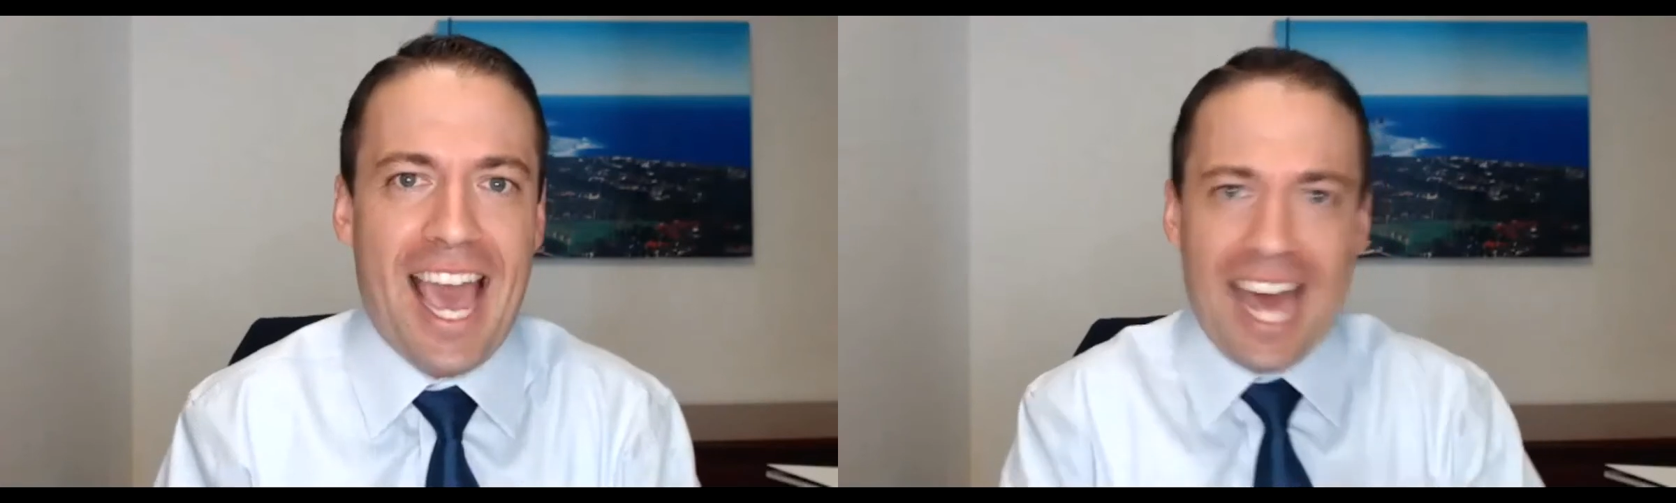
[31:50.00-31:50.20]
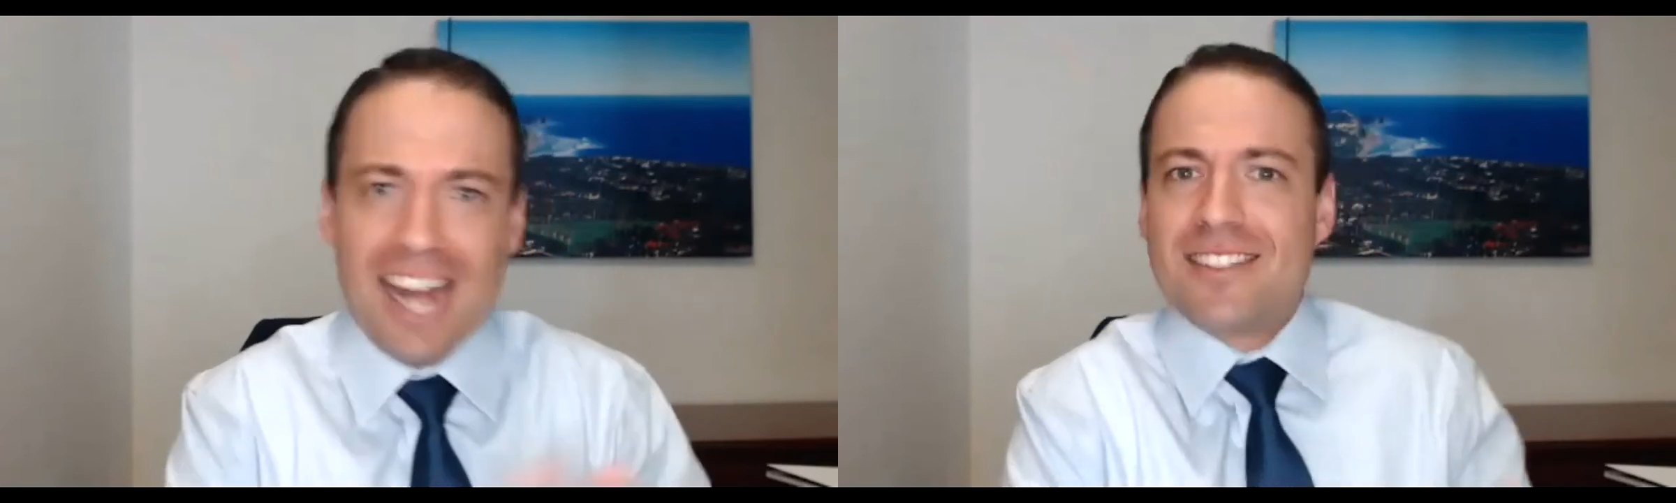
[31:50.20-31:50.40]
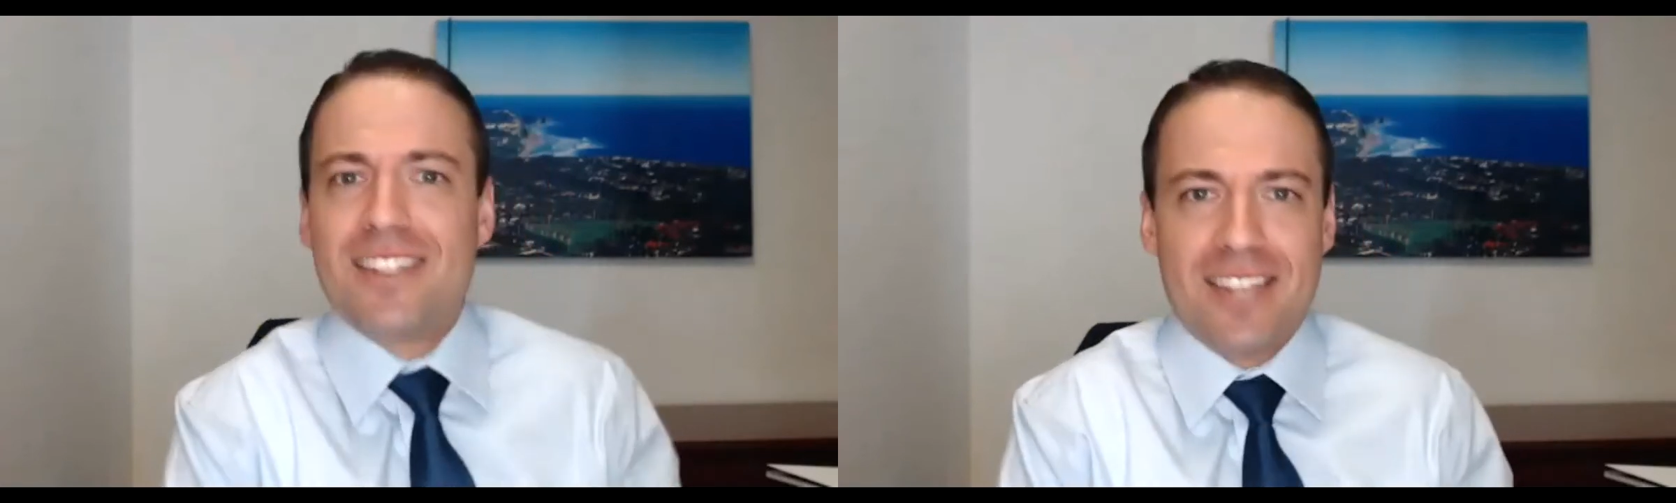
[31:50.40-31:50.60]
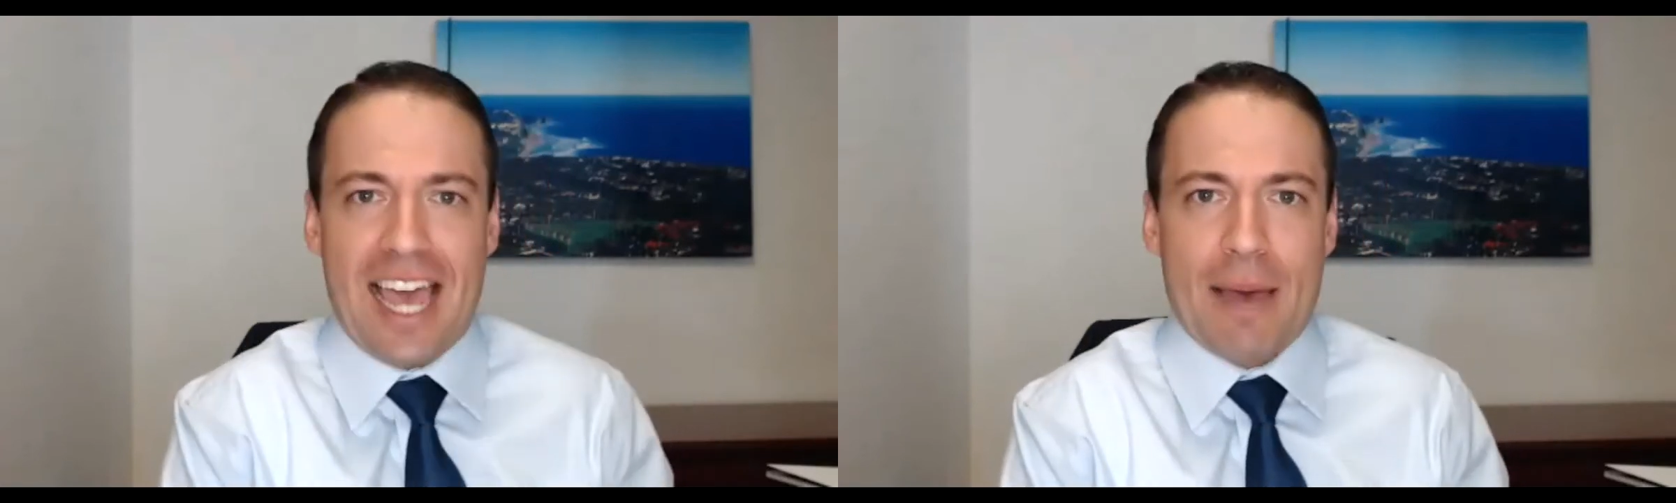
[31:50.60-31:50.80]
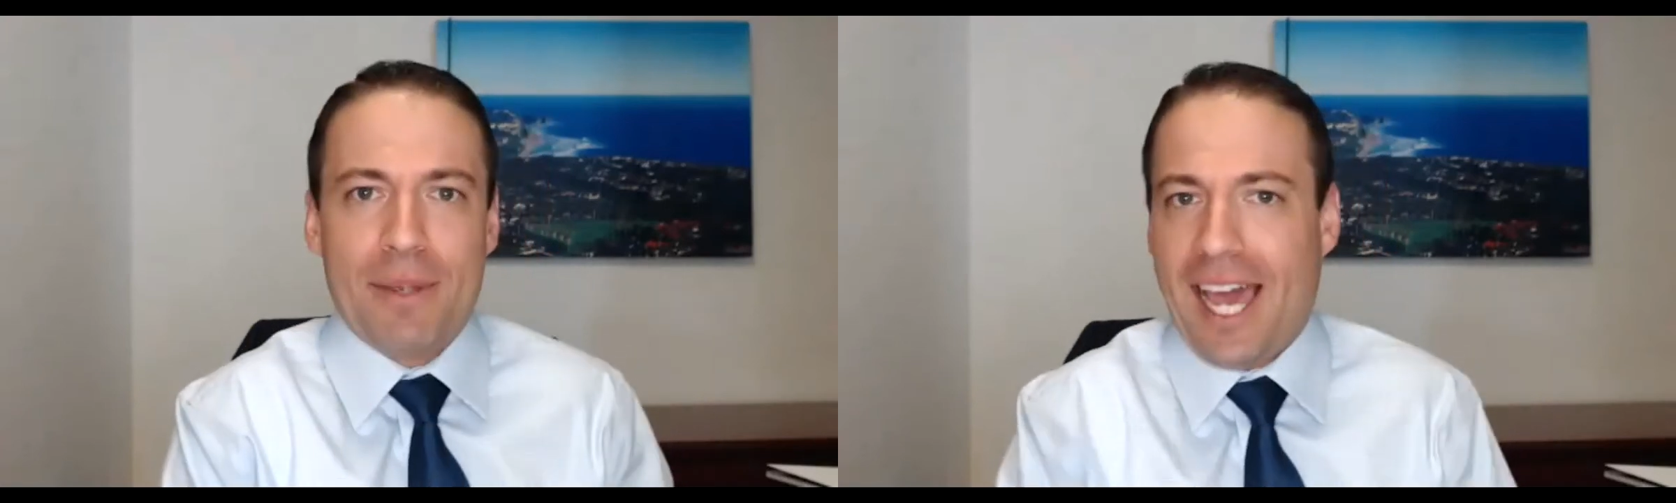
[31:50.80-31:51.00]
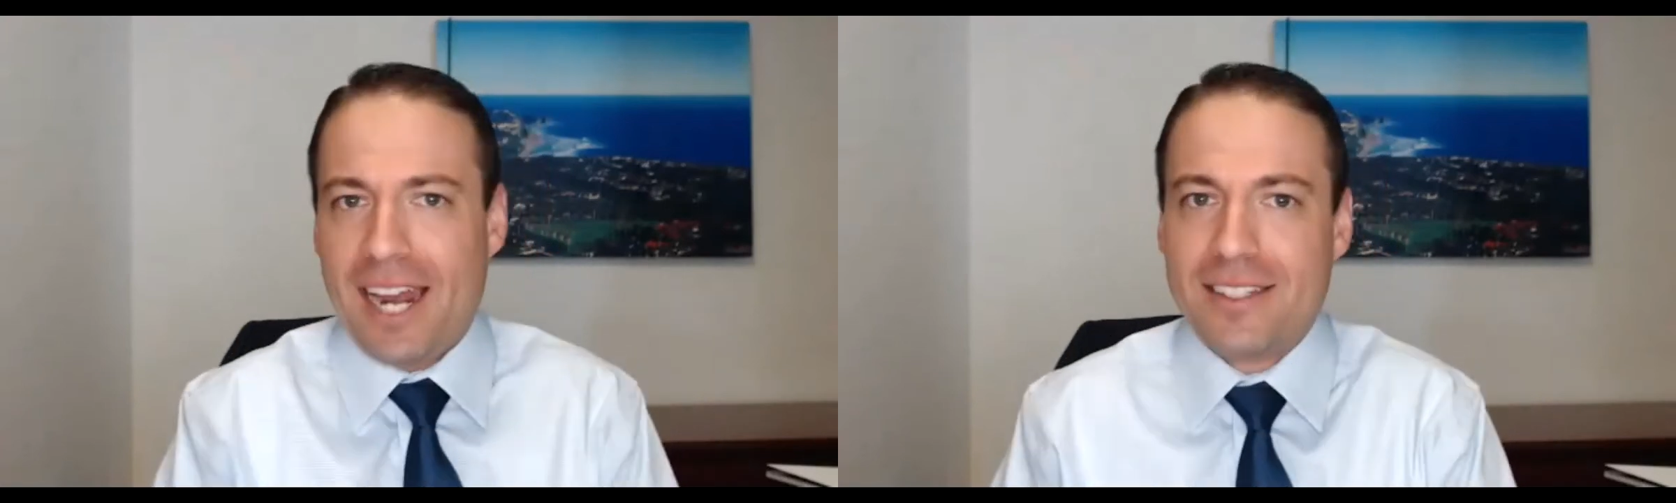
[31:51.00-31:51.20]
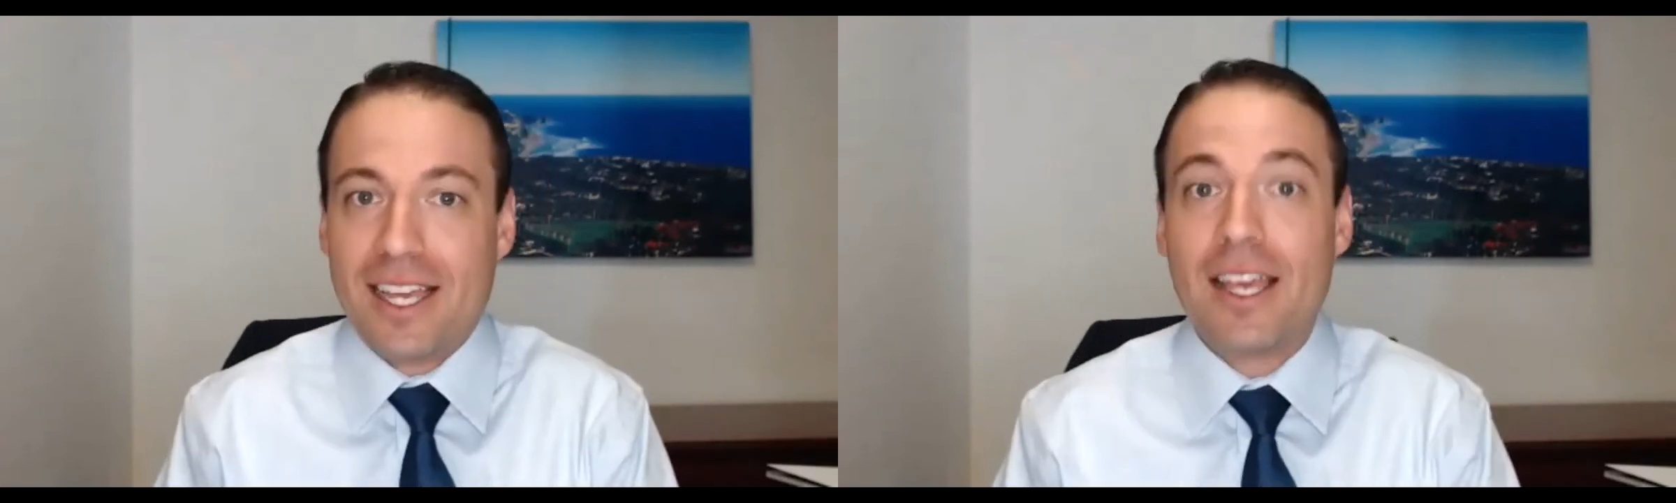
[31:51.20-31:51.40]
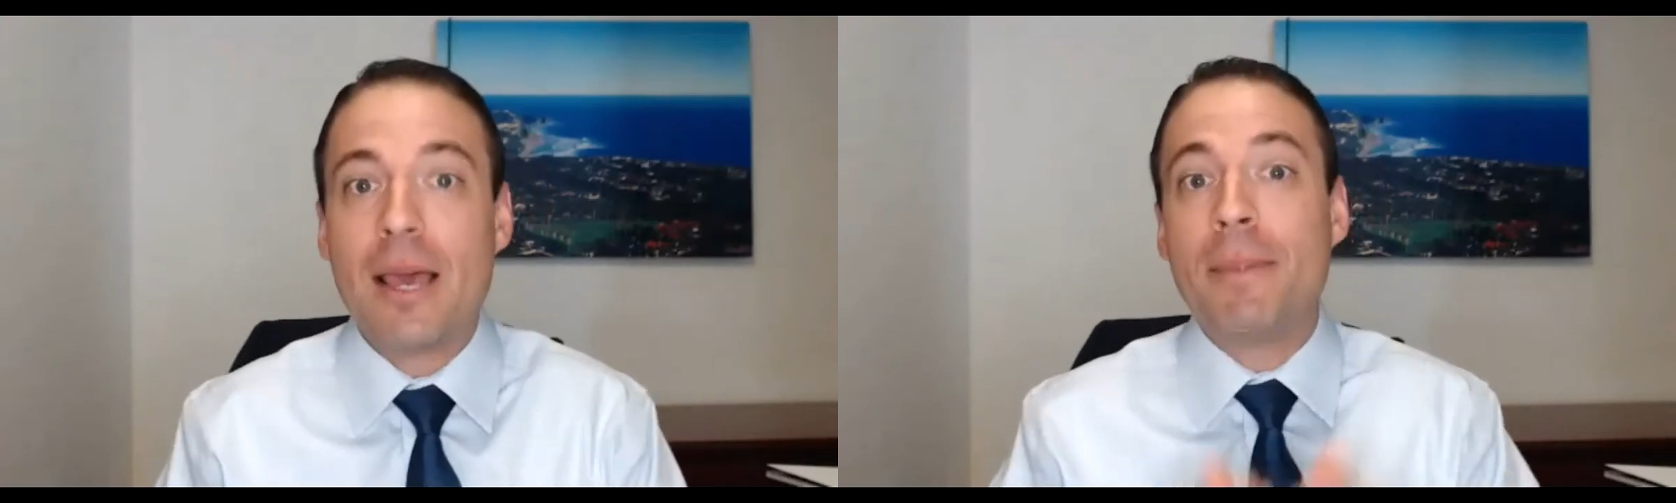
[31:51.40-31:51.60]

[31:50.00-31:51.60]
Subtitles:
How does this happen? How does that?